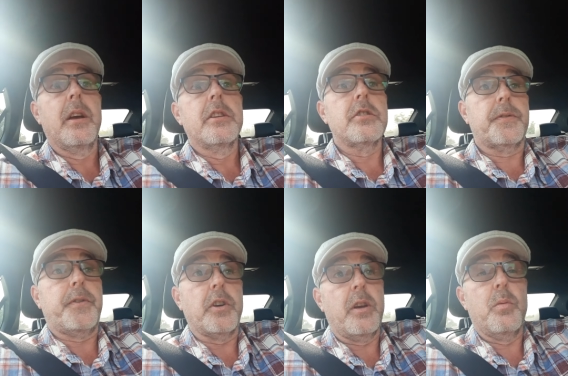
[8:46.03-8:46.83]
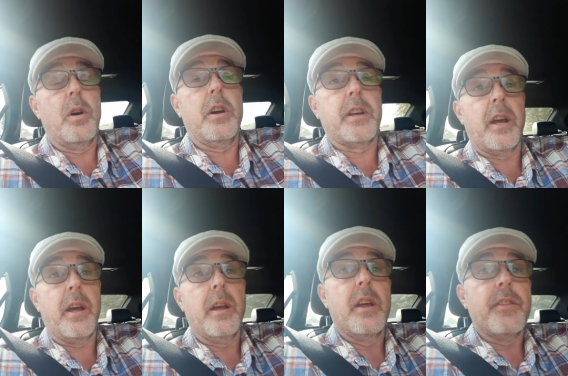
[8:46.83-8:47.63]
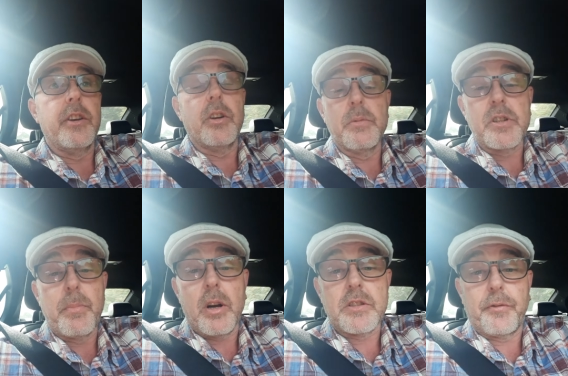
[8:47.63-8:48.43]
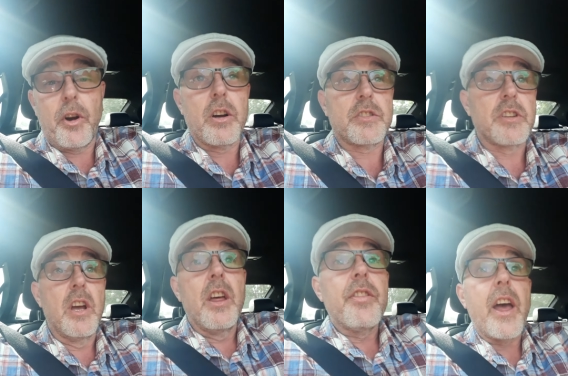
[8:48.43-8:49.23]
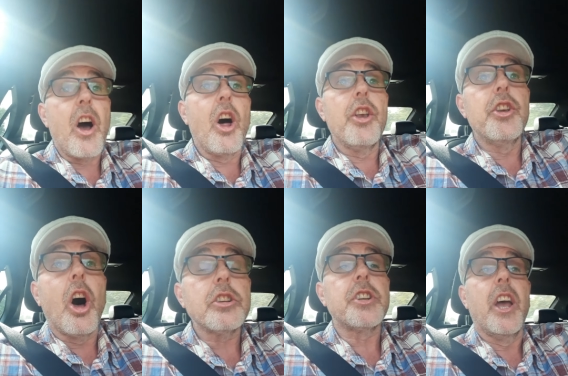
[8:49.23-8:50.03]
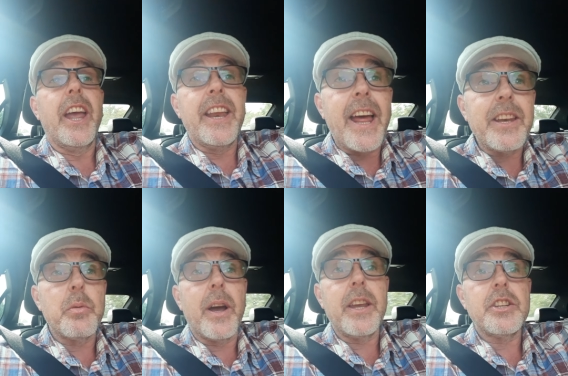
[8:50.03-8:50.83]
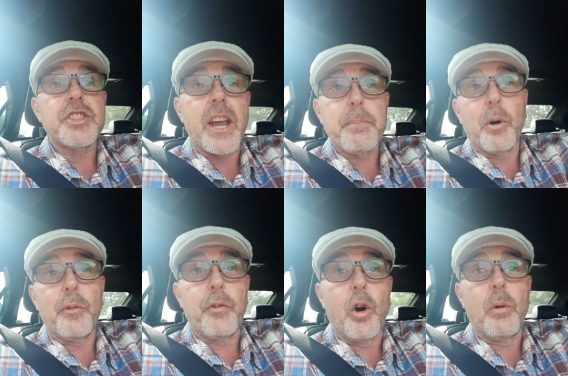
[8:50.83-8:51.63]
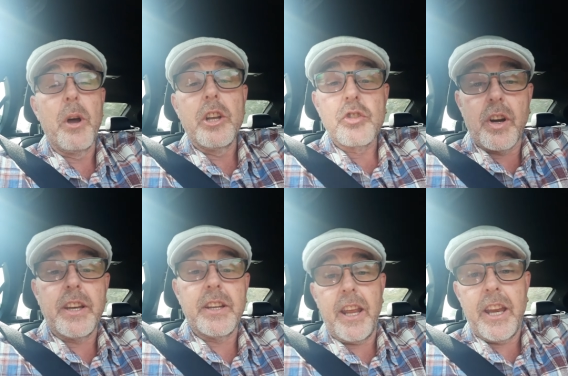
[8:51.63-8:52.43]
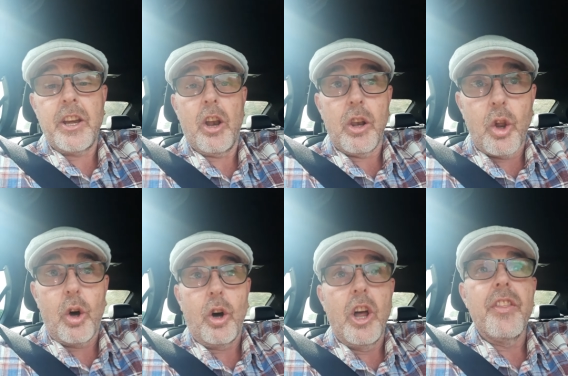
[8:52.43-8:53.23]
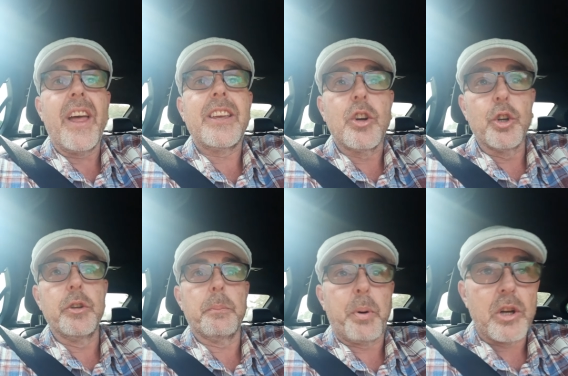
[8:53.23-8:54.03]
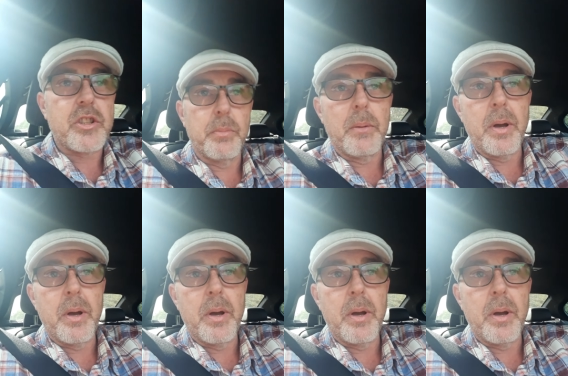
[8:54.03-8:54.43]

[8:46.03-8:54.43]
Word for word: just fucking work it. They're dumb as a box of frogs. They are not in any way, shape, or form trained in law. They couldn't possibly